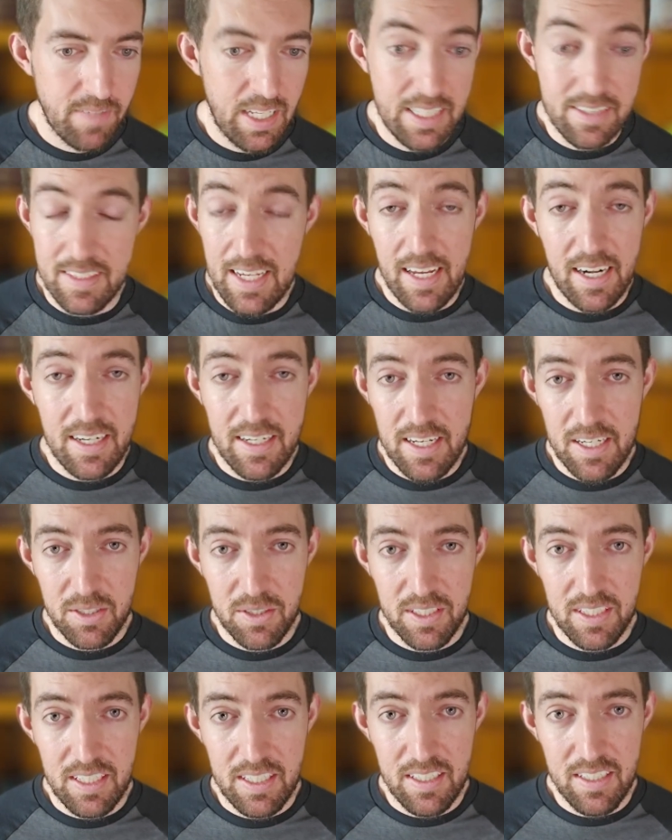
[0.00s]
In 2nd
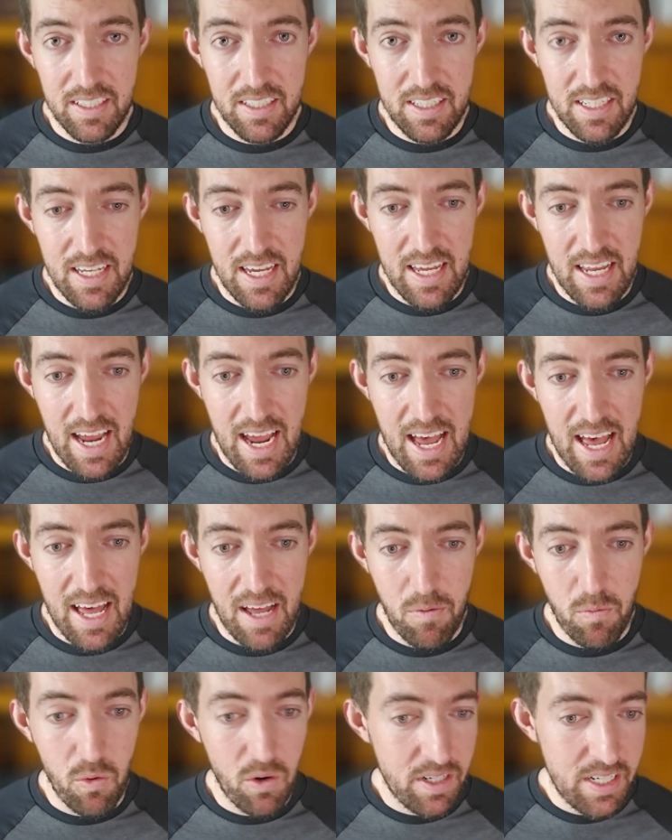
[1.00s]
edition, it
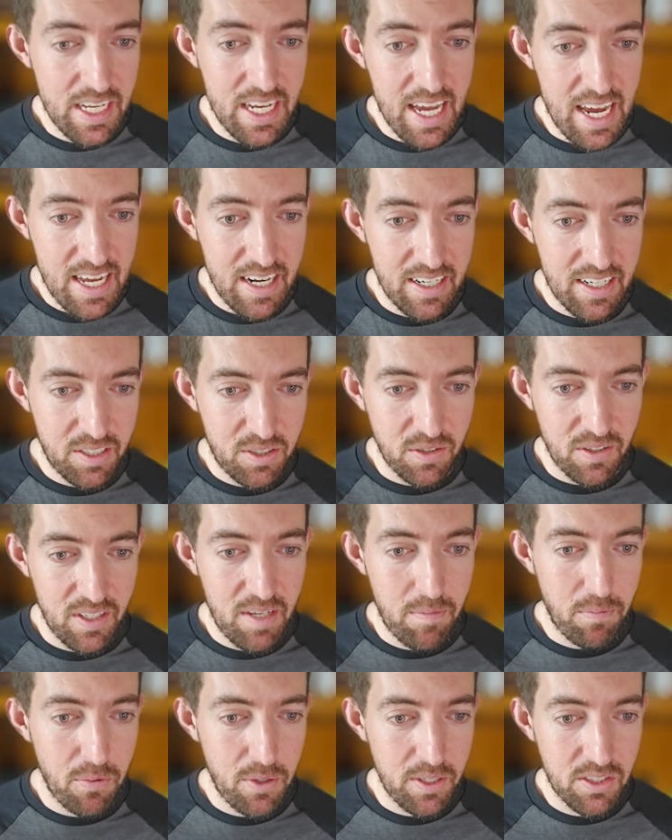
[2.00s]
had 1d8 additional
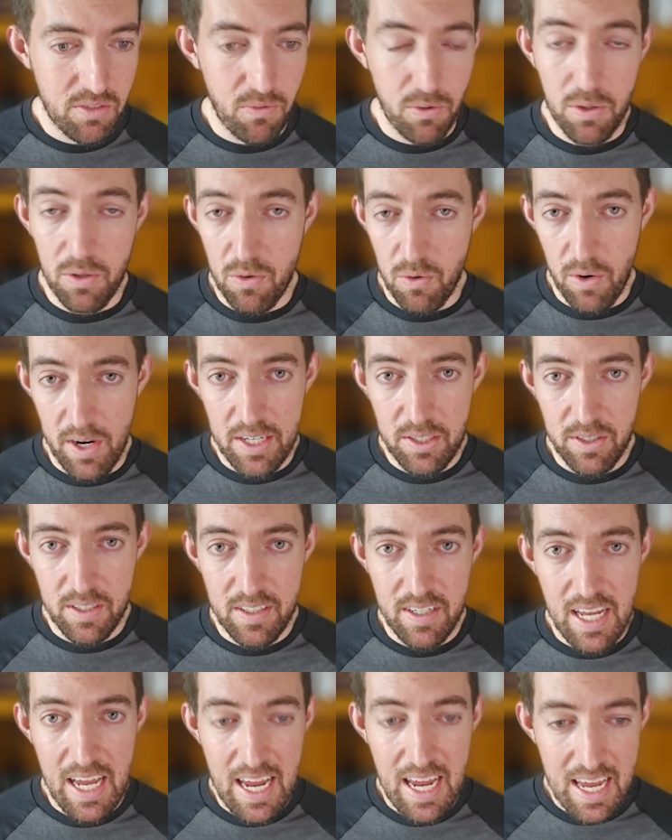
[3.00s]
hit points for the
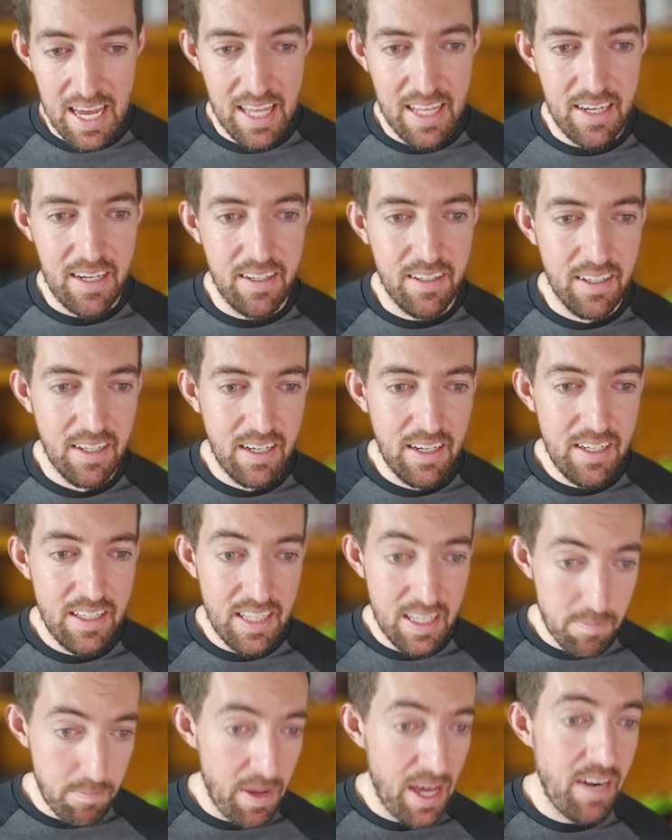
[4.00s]
duration and
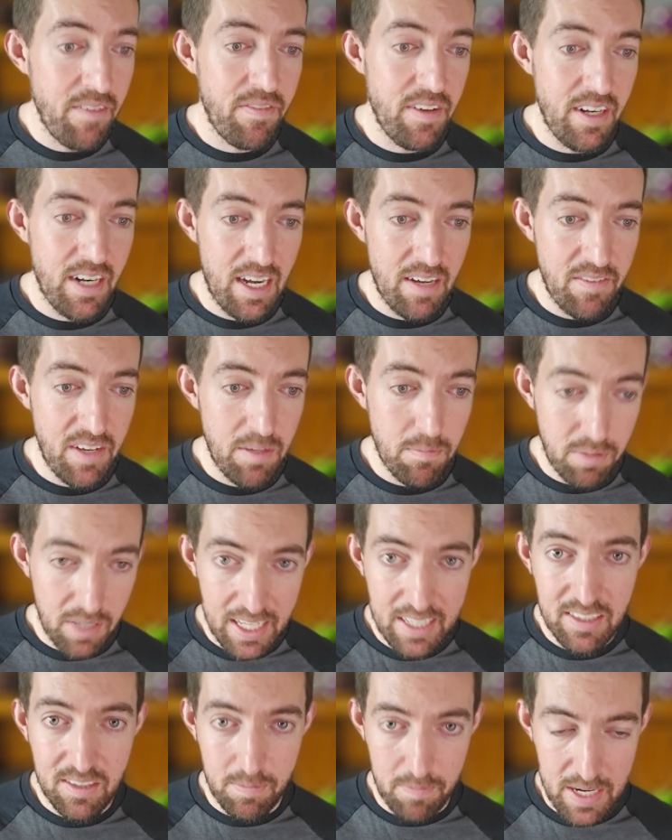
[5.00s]
the benefit of a
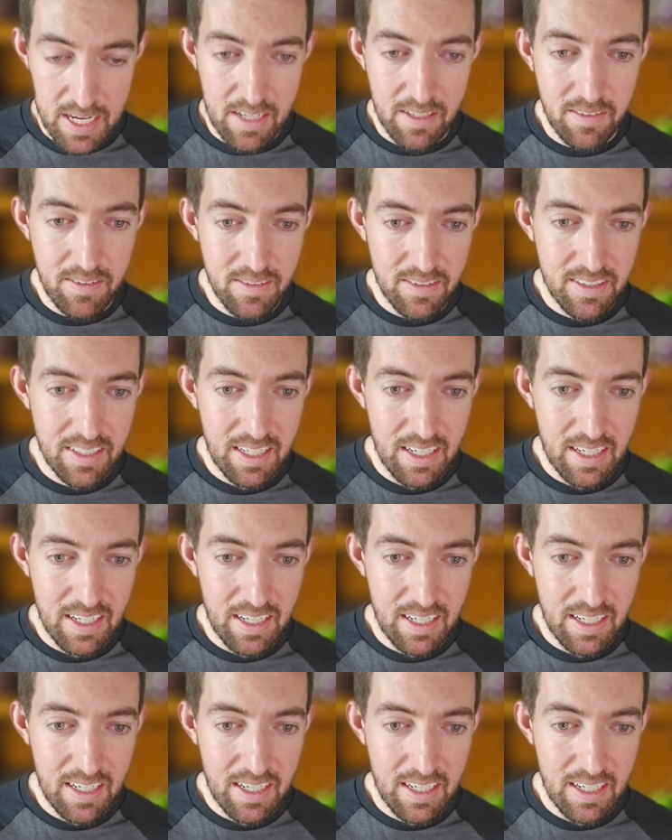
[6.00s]
bless spell,